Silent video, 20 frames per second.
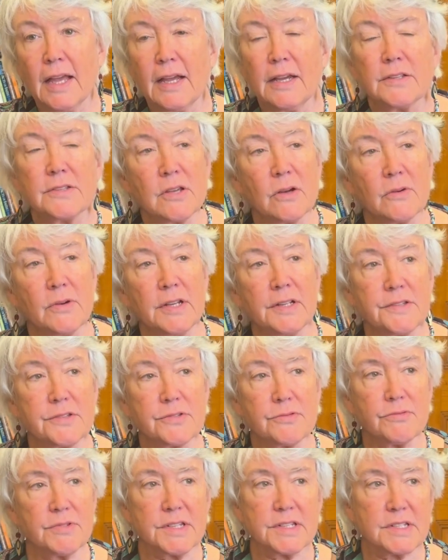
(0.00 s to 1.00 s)
So it's
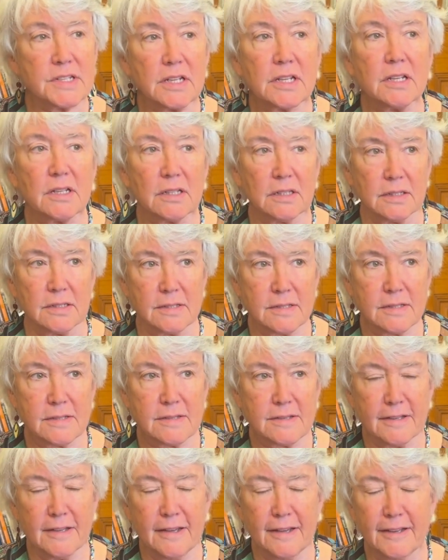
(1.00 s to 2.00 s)

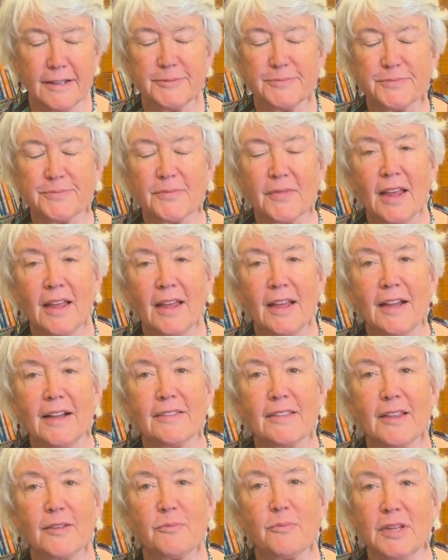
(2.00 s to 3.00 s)
ridiculous
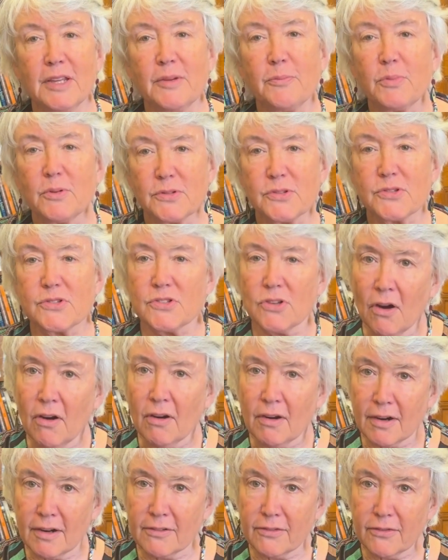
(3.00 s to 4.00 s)
that people
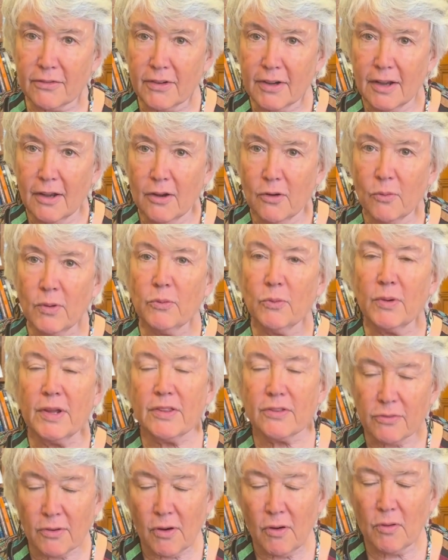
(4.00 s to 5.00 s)
starve when we
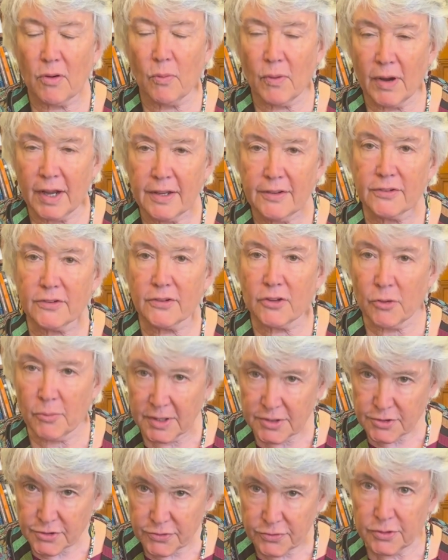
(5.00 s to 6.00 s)
throw away so
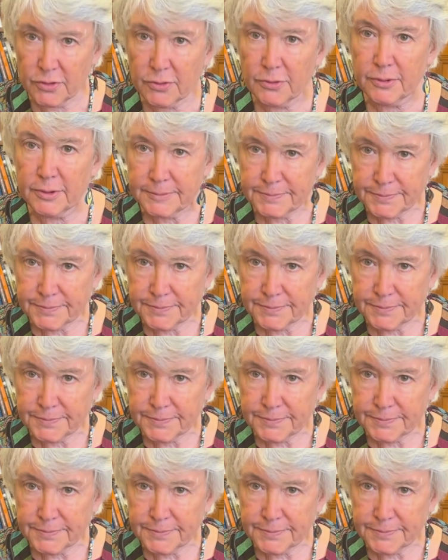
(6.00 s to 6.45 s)
much food.